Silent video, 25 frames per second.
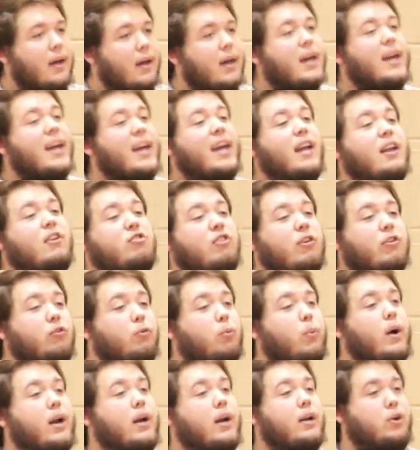He just
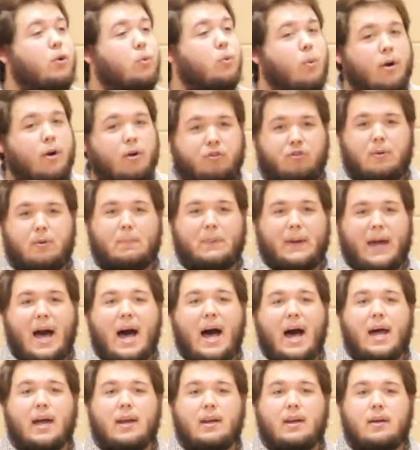wanted to worship
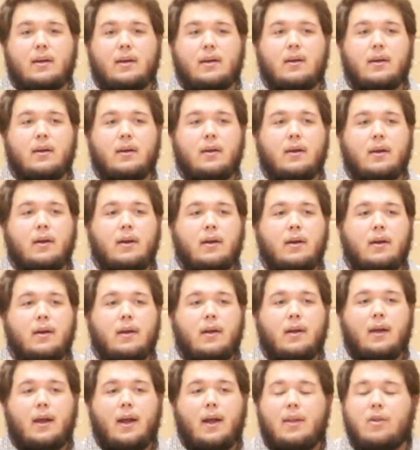God.
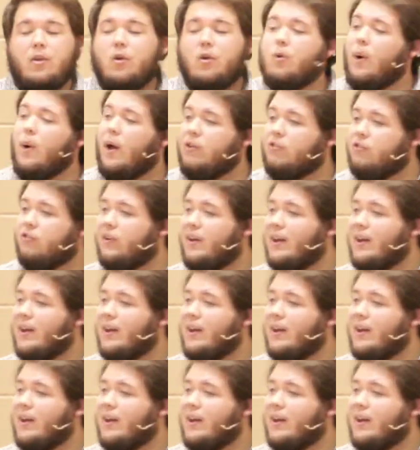The question